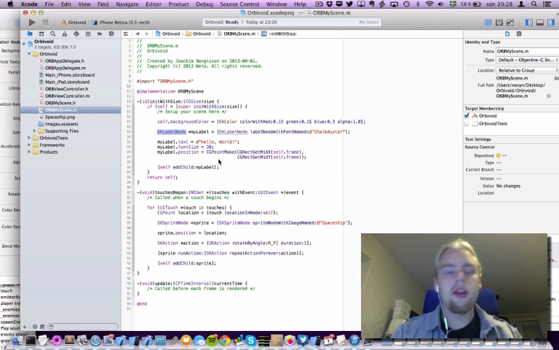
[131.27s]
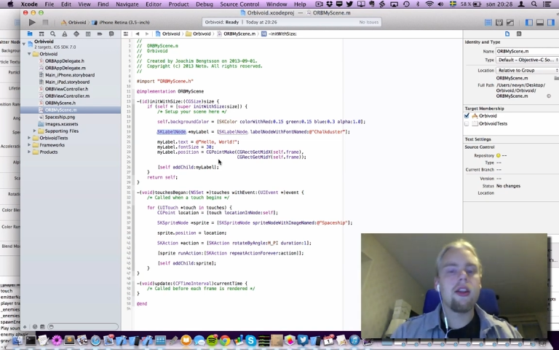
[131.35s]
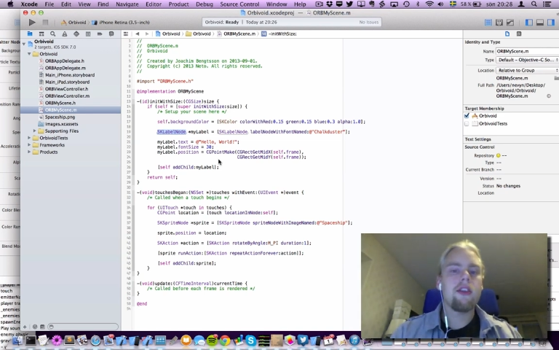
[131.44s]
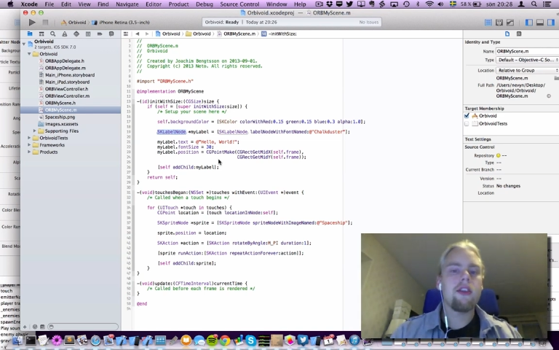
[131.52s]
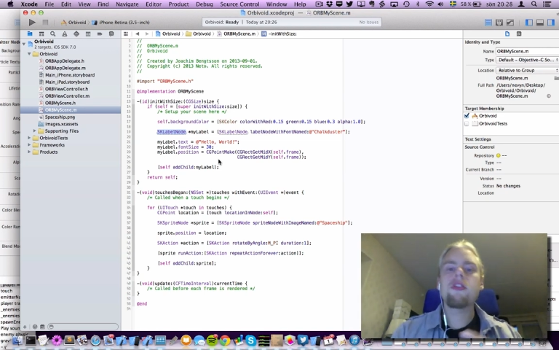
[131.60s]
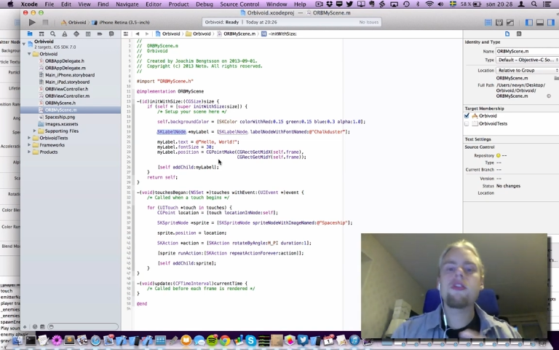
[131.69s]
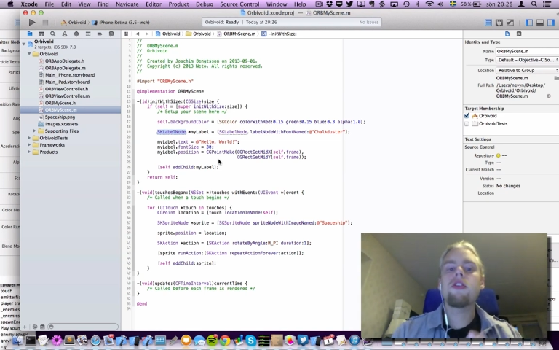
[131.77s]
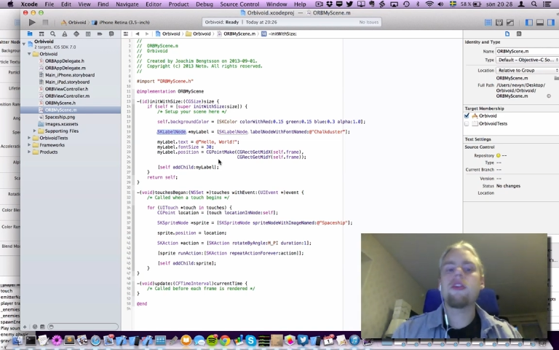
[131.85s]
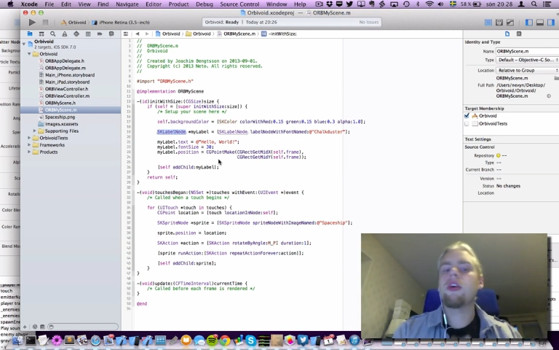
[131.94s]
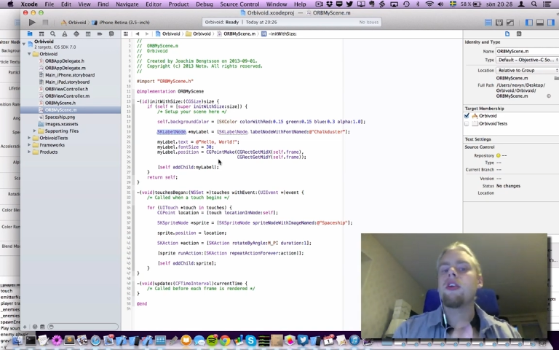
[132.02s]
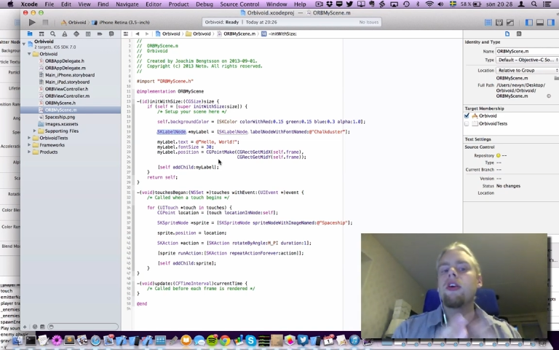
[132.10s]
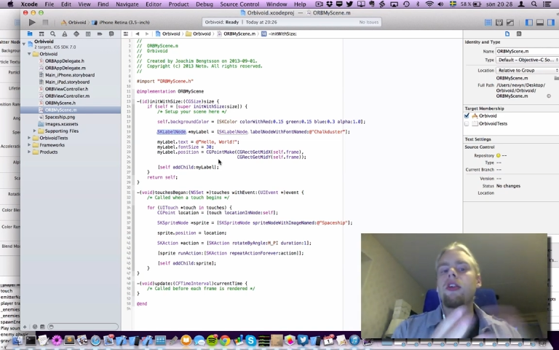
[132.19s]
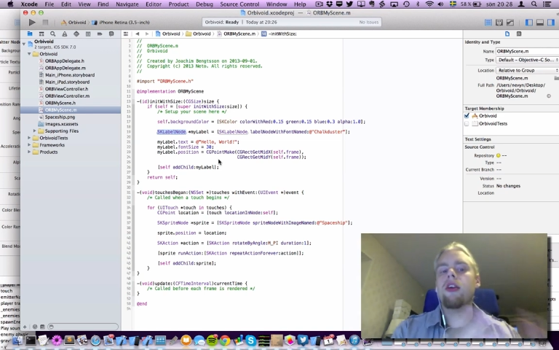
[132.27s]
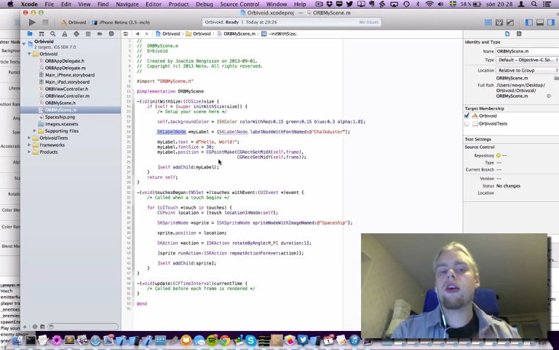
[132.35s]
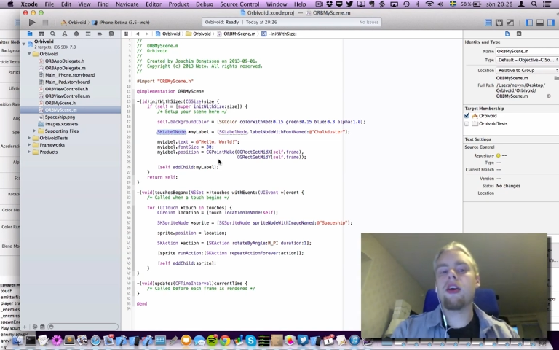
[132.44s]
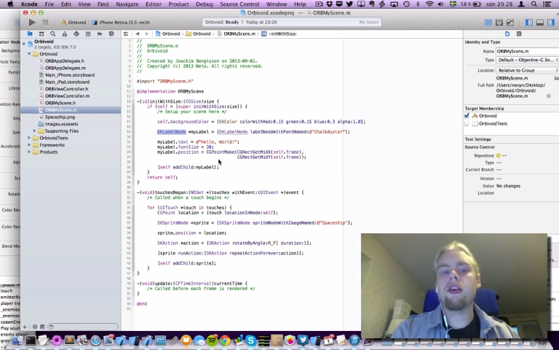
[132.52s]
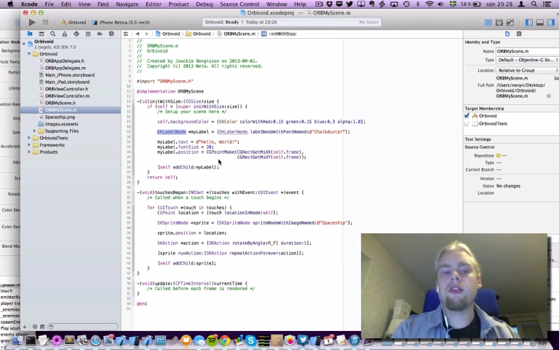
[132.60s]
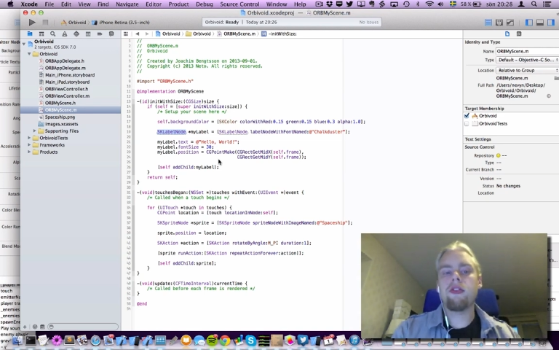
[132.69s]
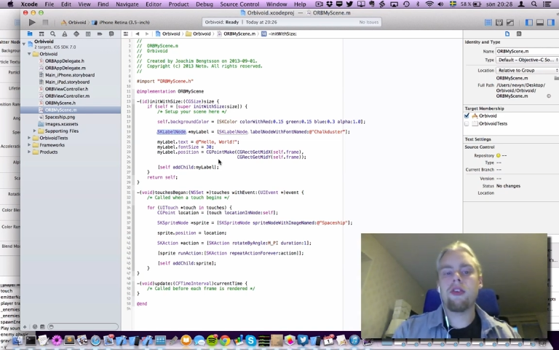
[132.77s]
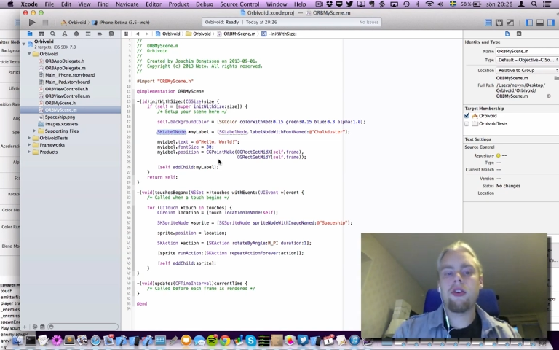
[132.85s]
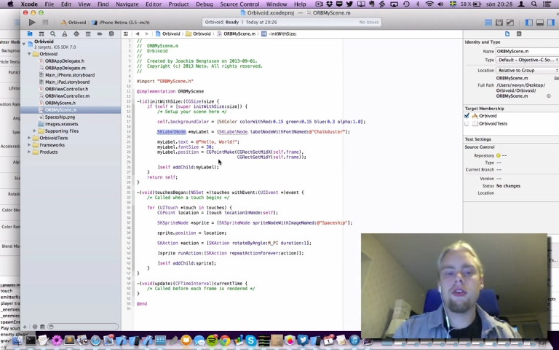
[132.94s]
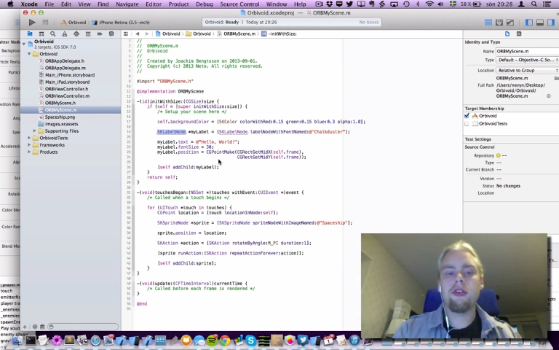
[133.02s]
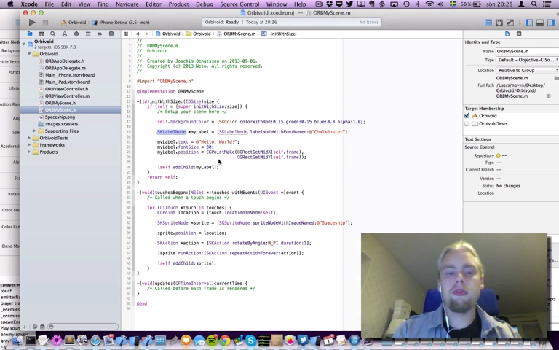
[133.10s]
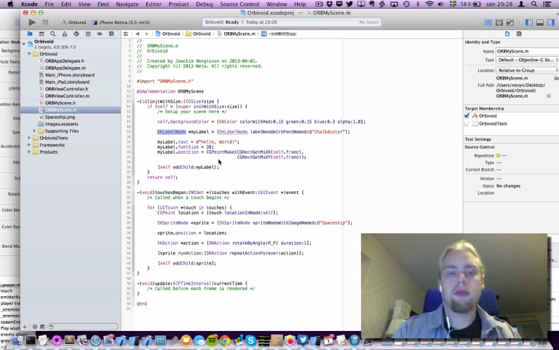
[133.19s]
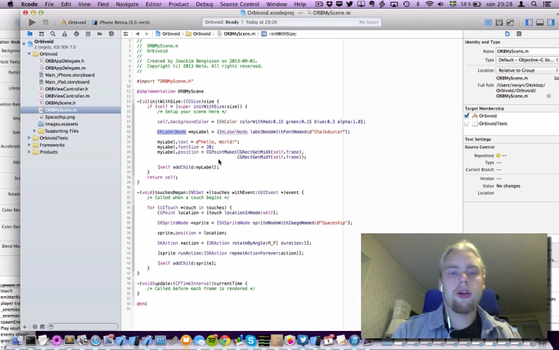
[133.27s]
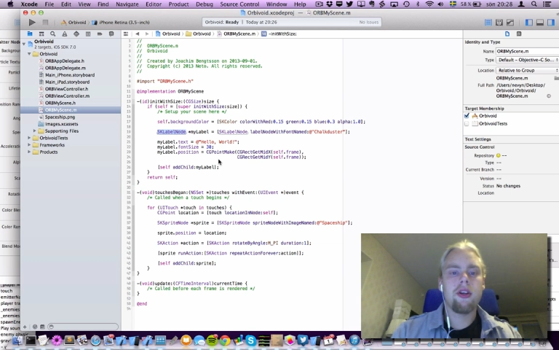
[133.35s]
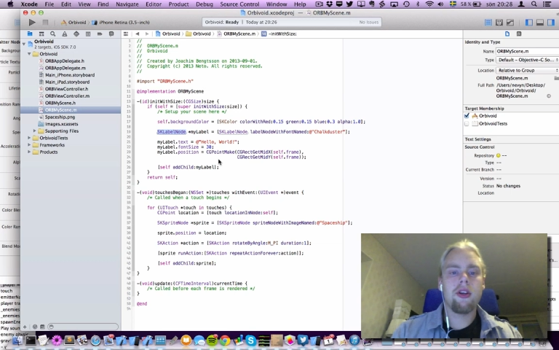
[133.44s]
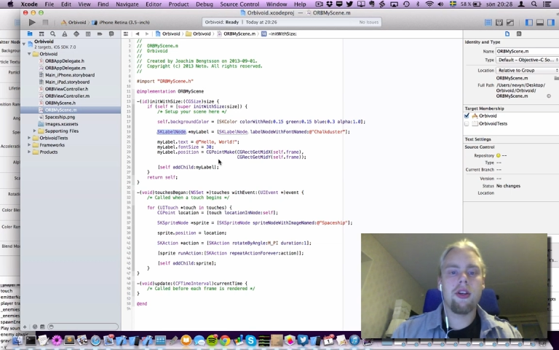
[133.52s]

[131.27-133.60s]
That's just another kind of node, but